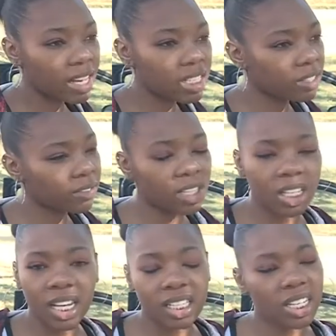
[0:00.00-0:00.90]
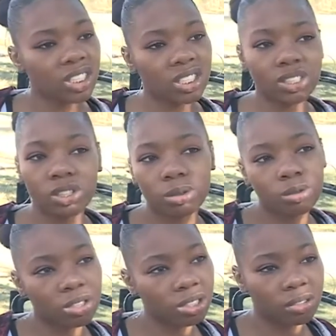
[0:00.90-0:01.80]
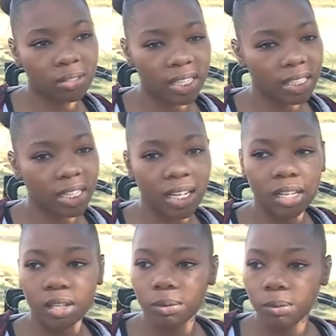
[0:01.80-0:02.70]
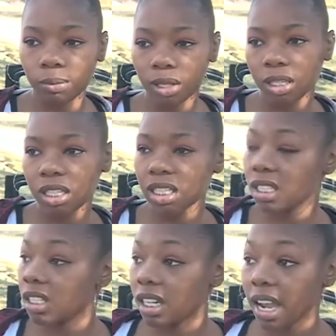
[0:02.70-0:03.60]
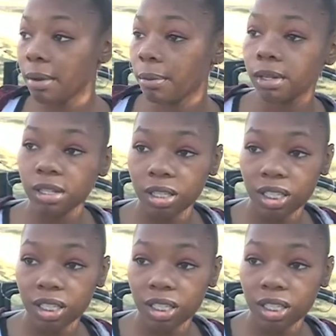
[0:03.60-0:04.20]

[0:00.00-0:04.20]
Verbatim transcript: I just feel like they shouldn't do stuff like that. And, and this is a neighborhood.